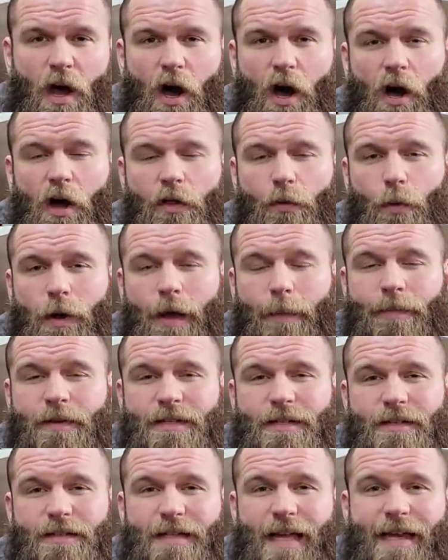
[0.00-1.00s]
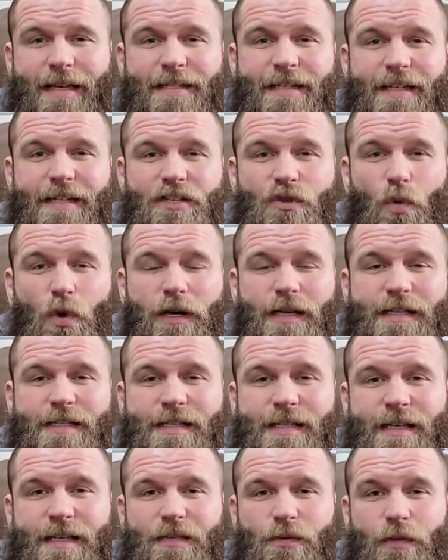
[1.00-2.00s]
all the way up until
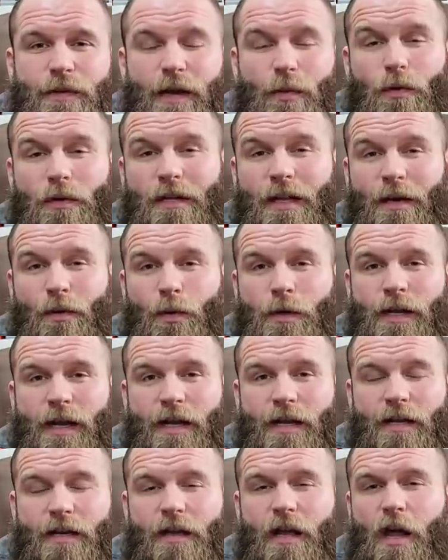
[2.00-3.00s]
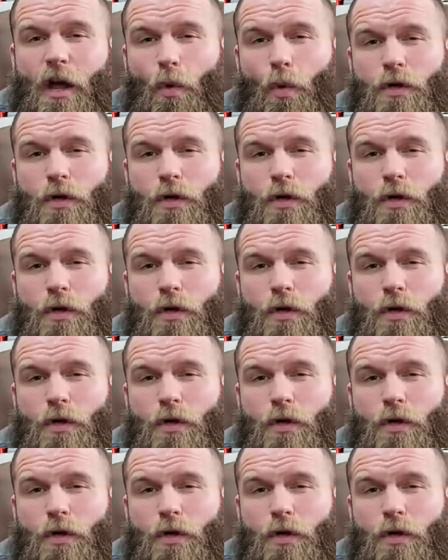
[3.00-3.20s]
1926 when they were liquidated,